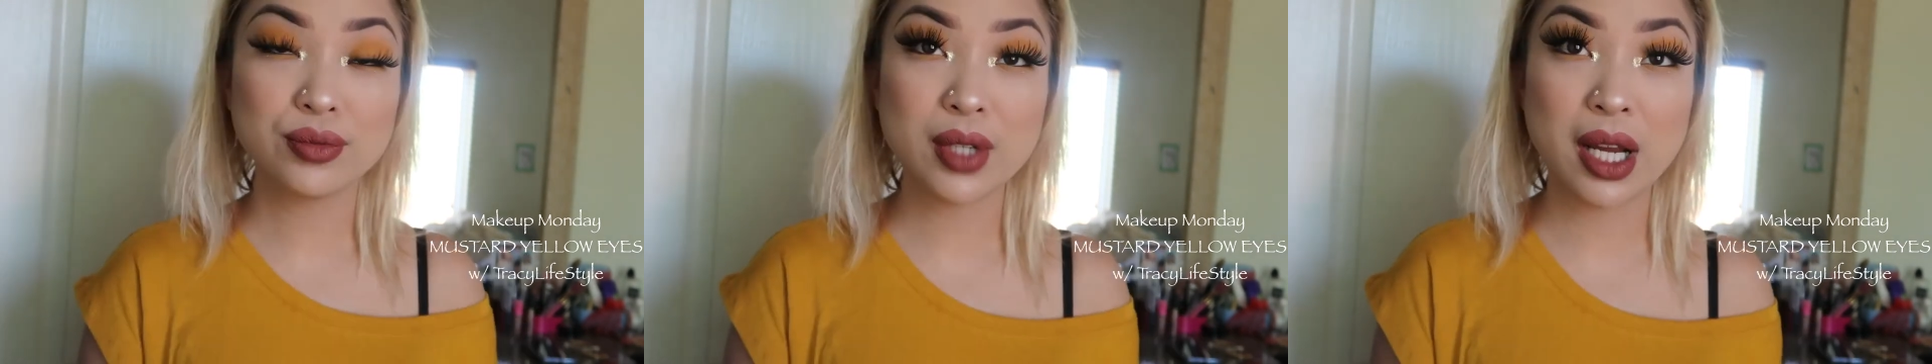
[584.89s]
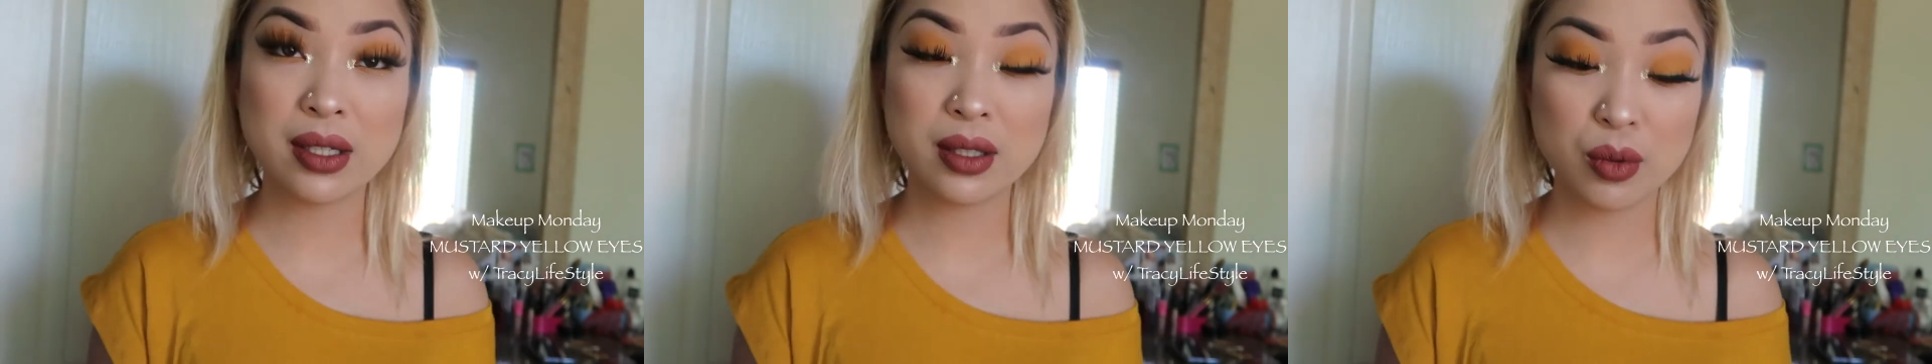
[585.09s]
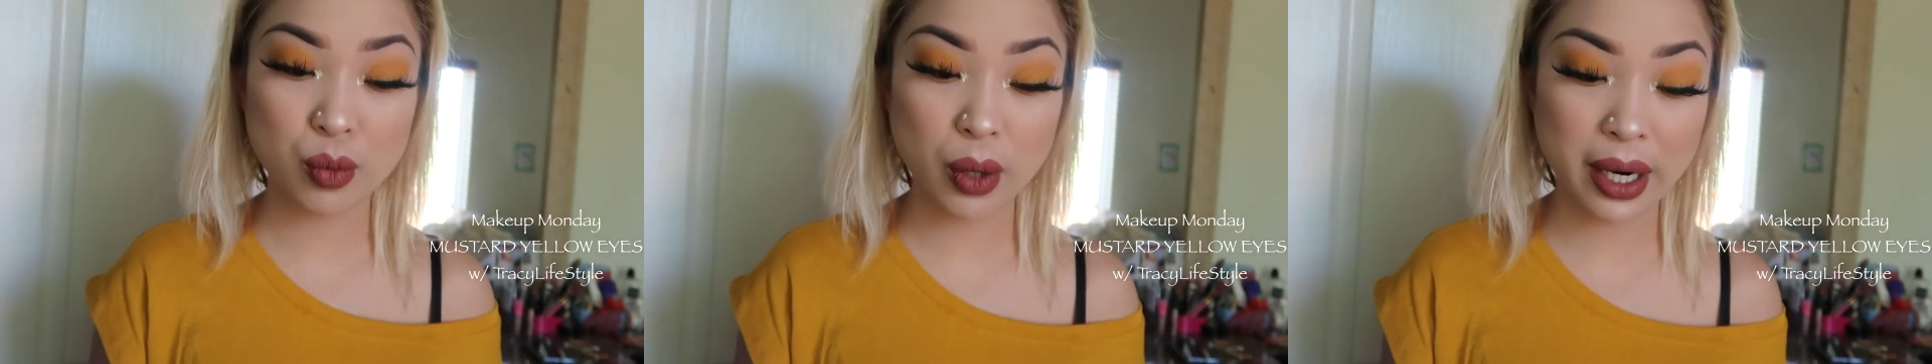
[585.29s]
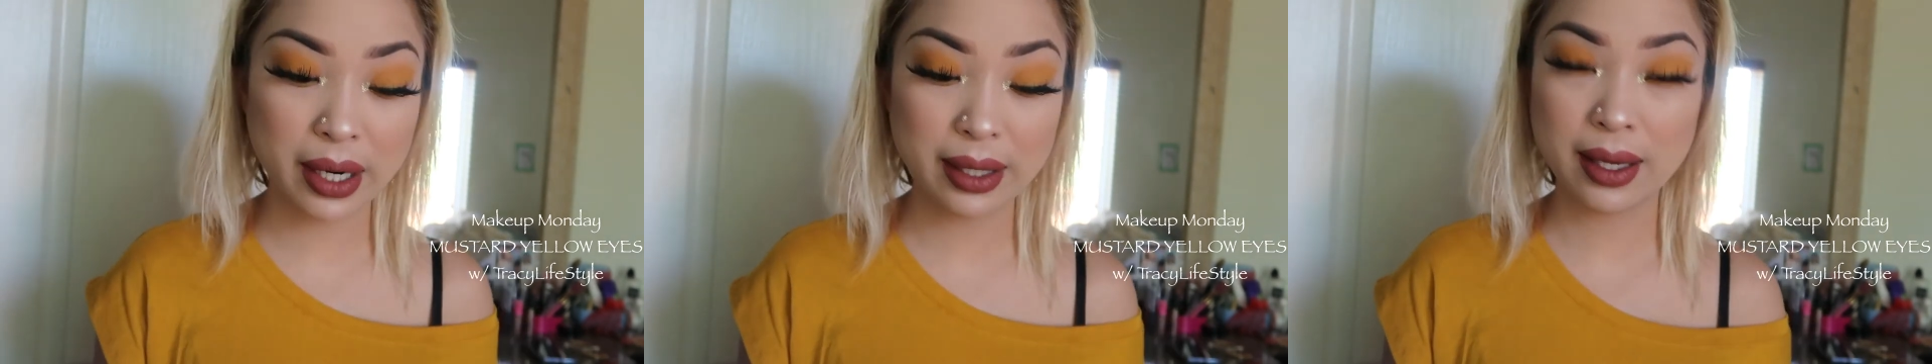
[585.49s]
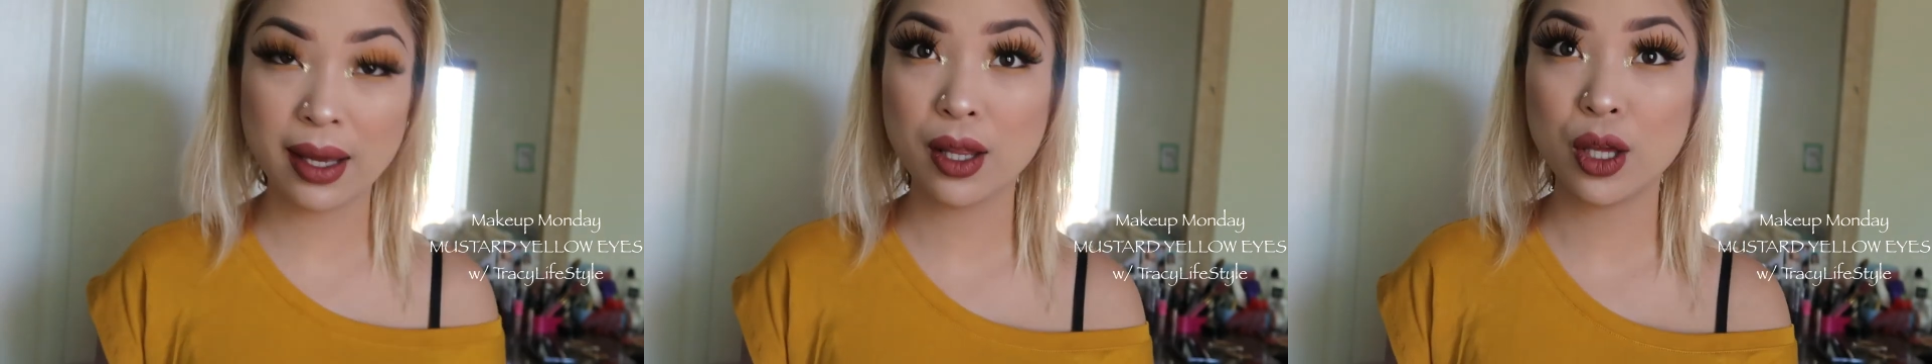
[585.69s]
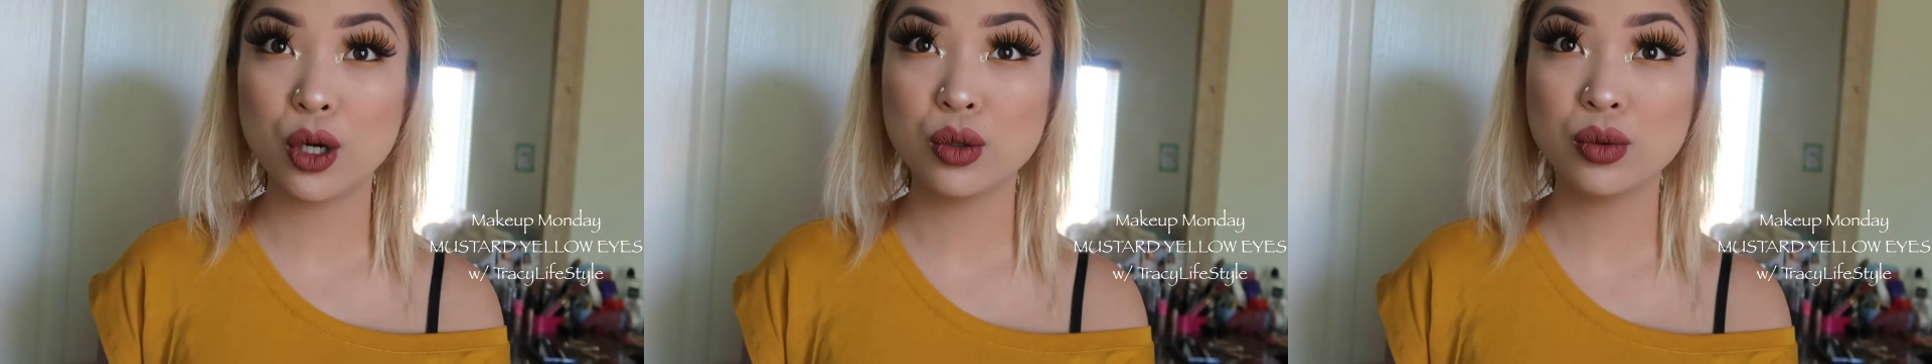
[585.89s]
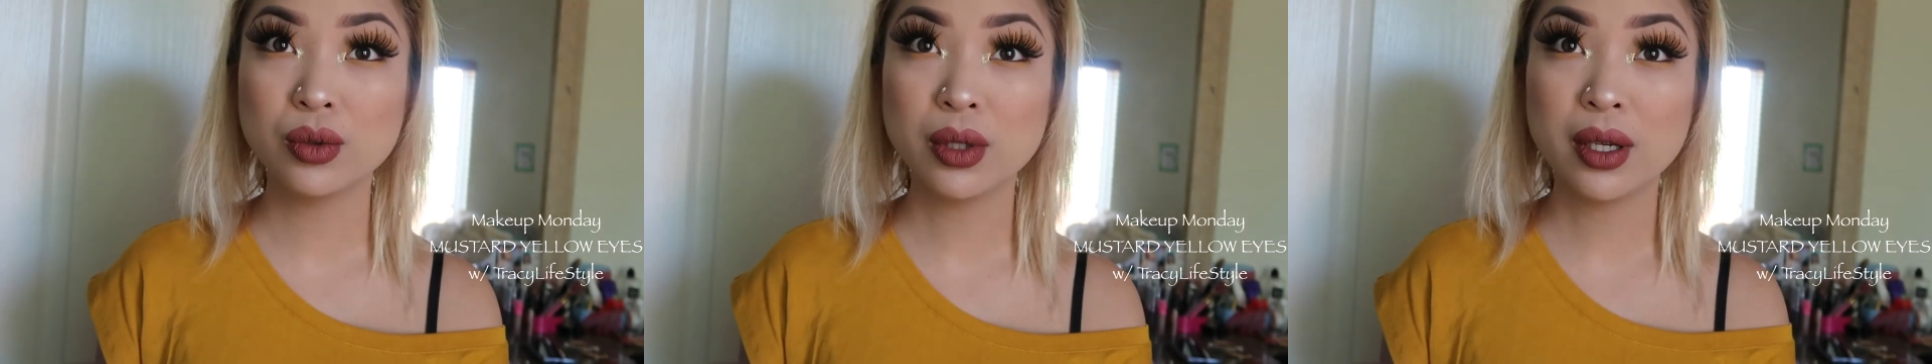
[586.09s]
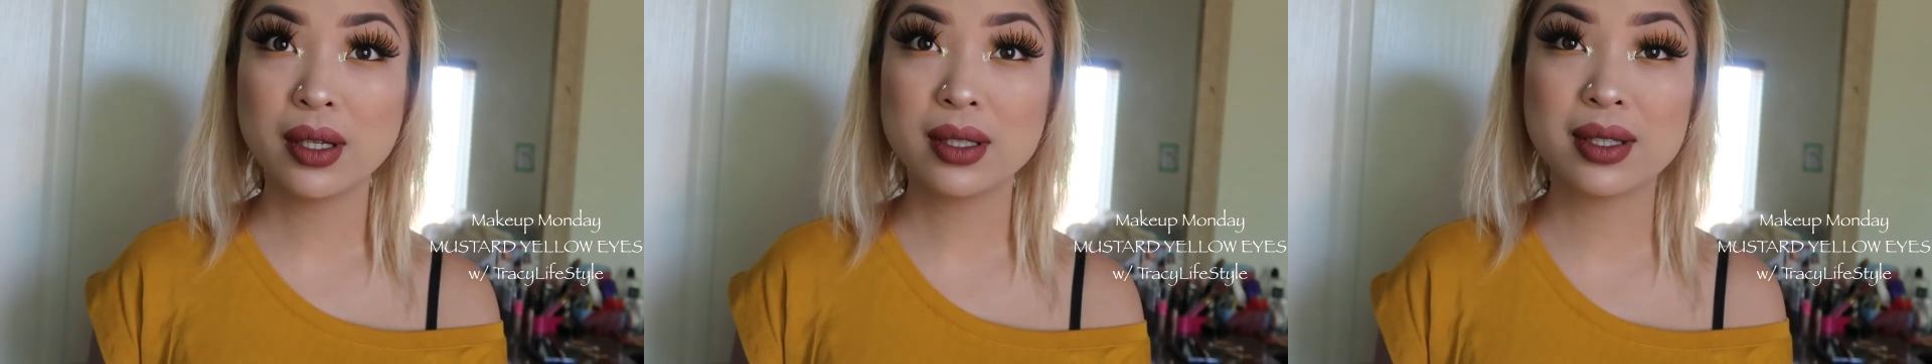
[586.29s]
Nice and bright yellow.
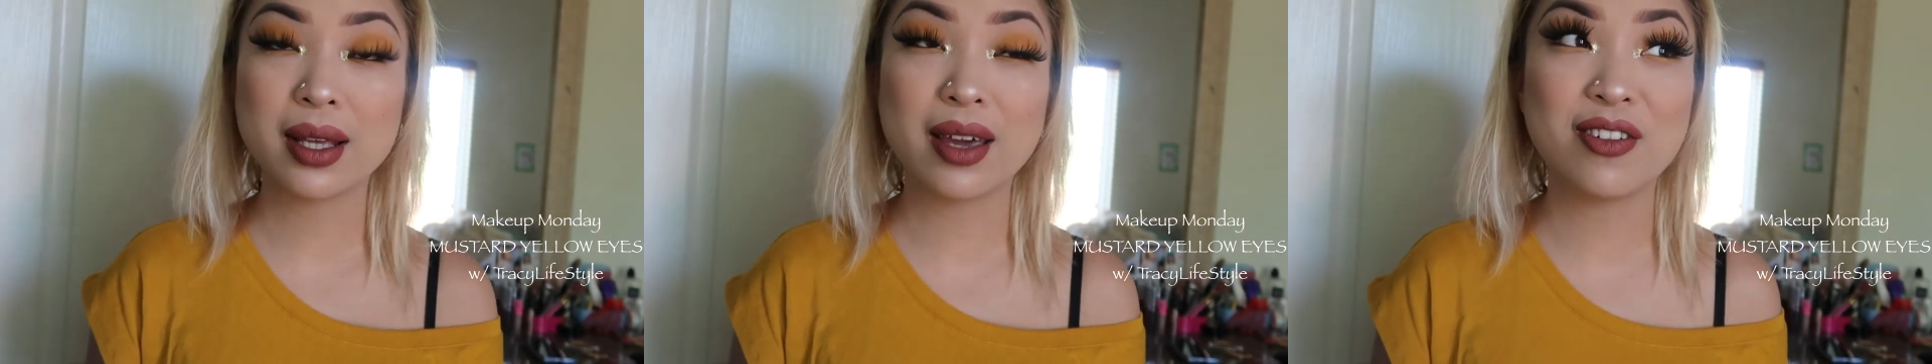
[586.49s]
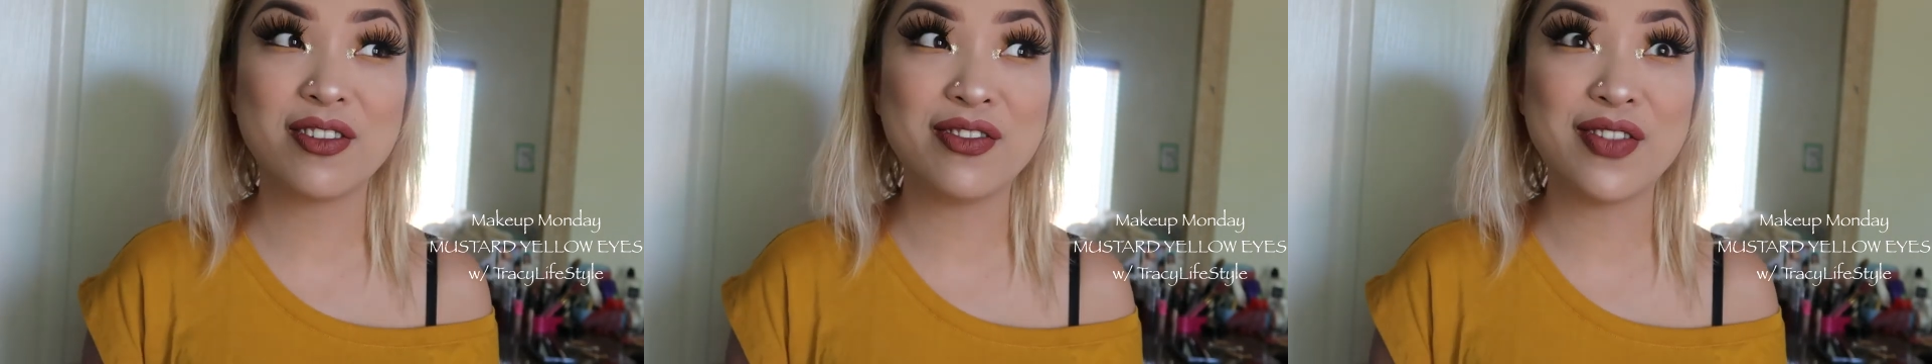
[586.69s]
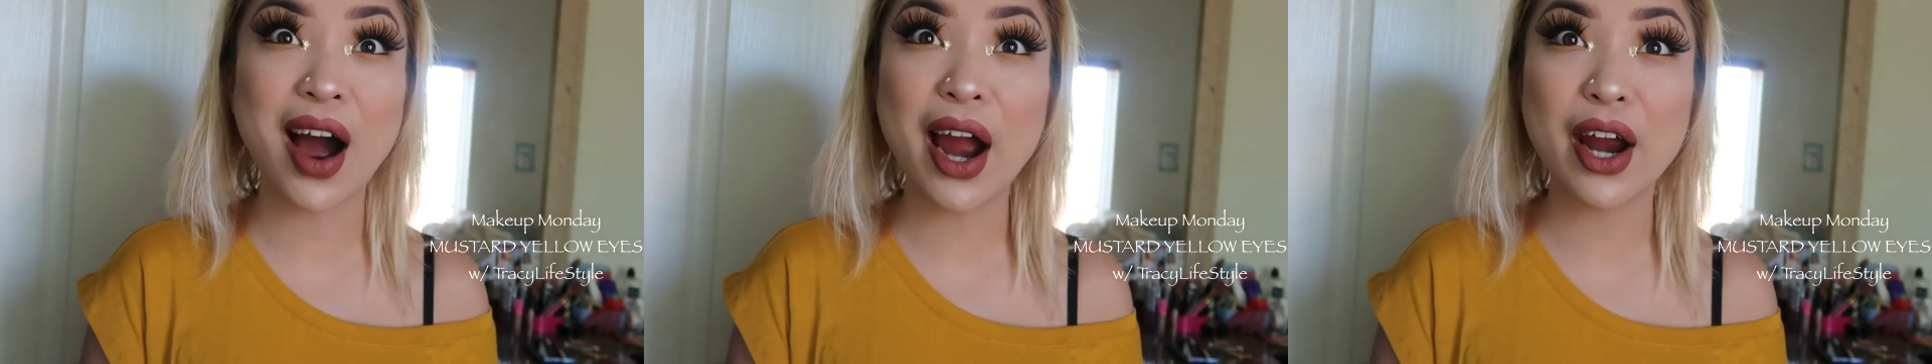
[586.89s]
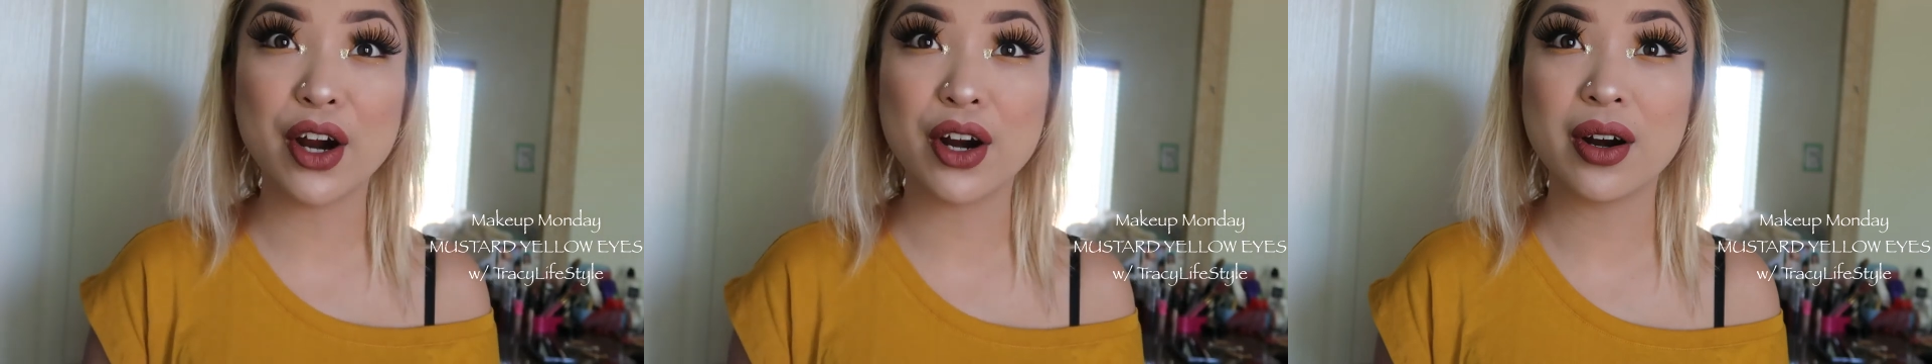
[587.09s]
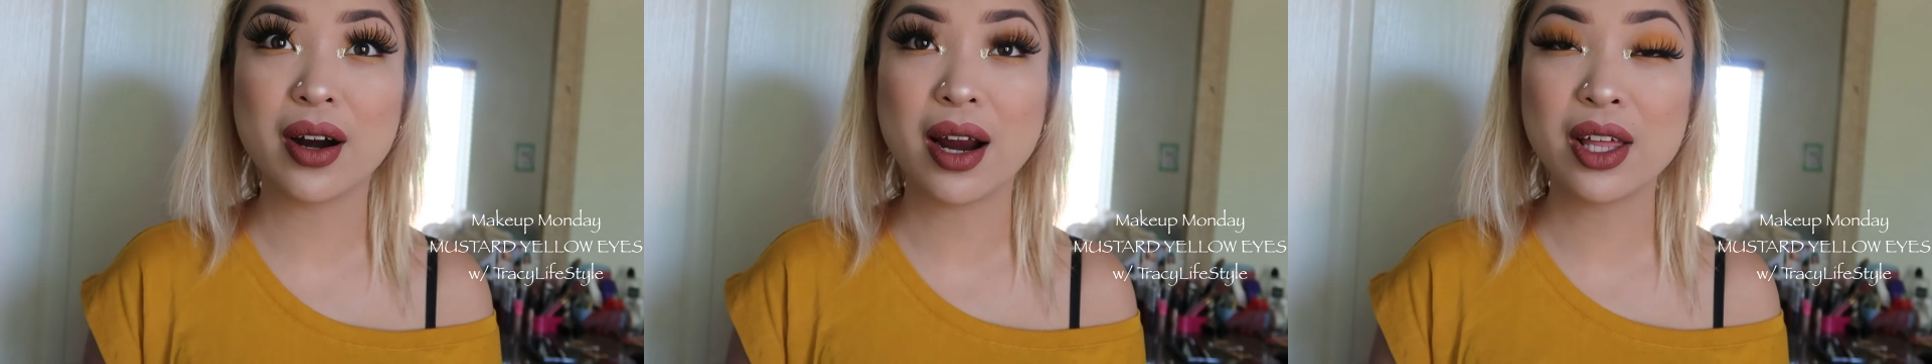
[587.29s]
It's like fire.